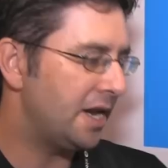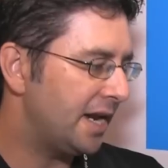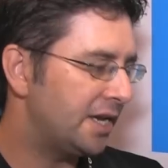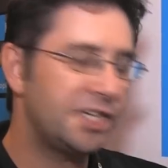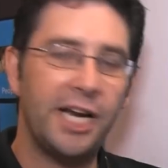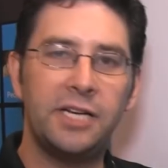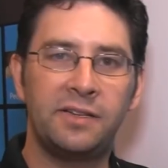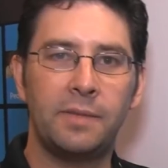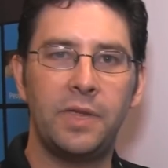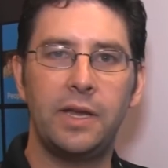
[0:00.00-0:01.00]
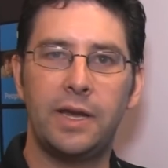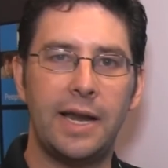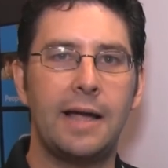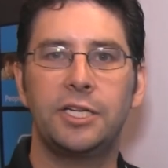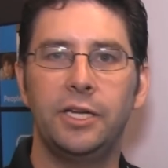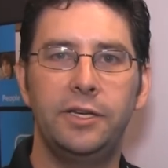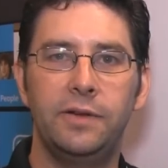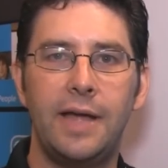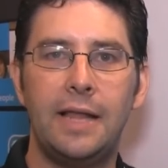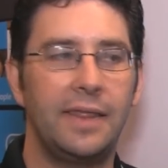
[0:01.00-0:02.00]
you need to change something, you can actually
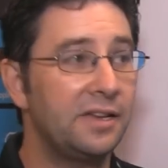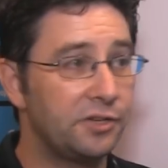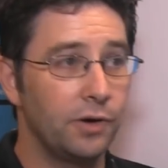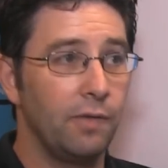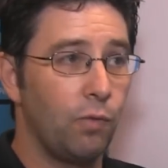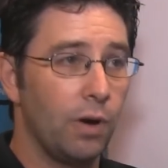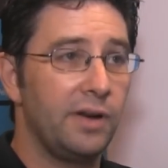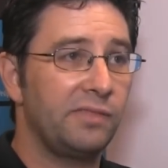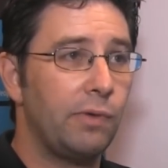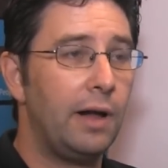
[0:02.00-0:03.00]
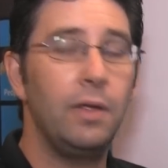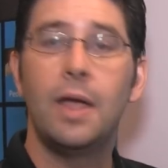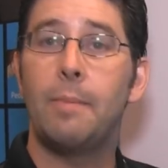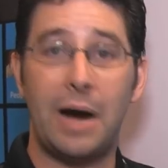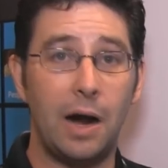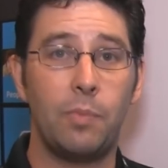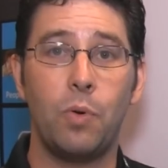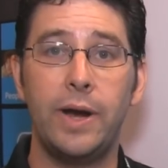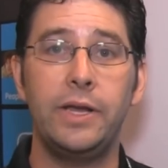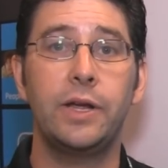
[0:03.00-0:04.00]
do that, and that's true of Word as well.
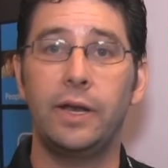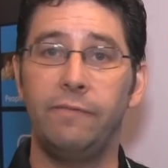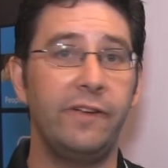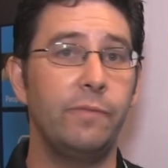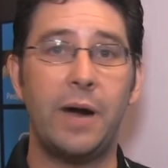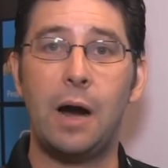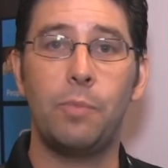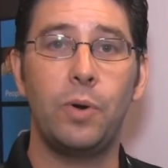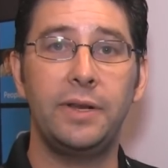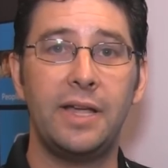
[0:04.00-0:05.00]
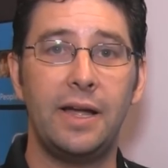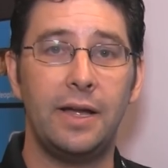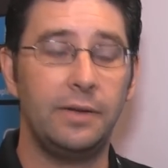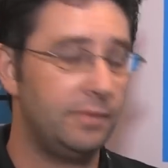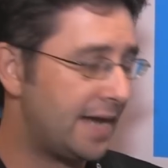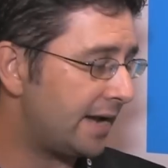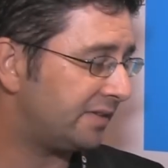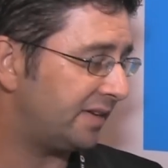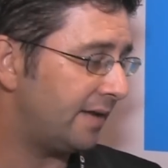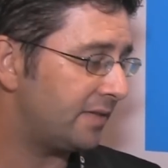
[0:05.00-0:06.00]
PowerPoint, you can view PowerPoint
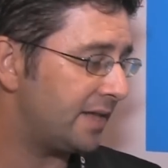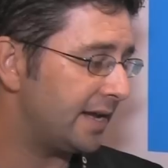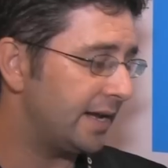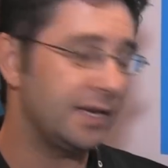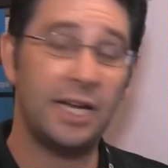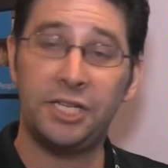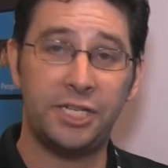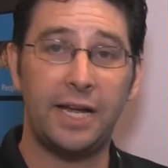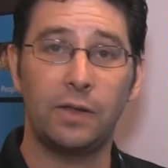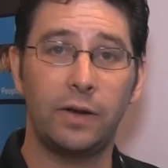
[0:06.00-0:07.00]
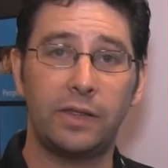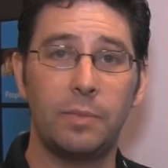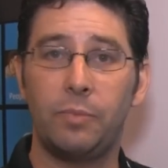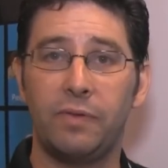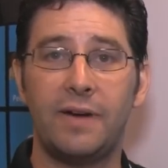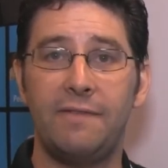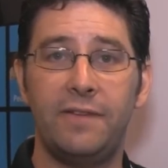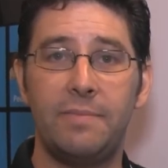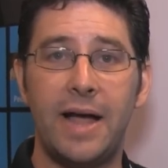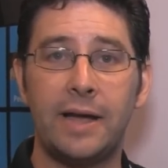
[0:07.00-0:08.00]
decks and everything and take a look at them and provide
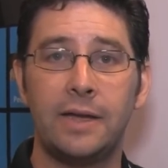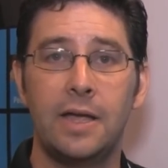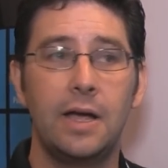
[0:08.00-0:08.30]
feedback.